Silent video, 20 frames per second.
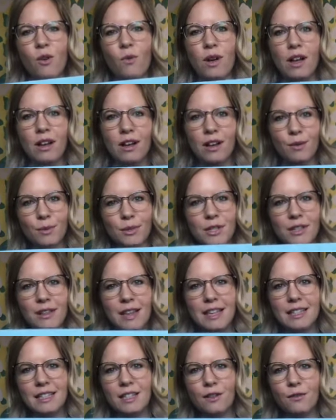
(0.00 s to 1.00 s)
Welcome to
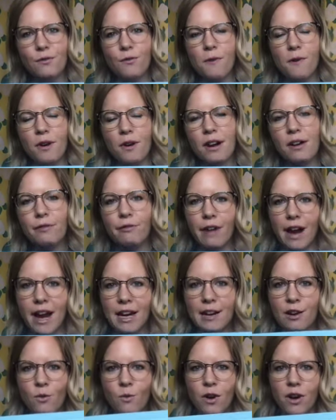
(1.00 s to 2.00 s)
lesson 4 of
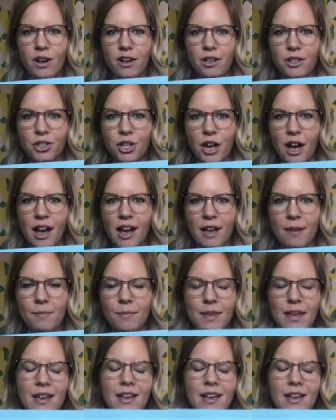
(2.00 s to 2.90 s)
writing workshop.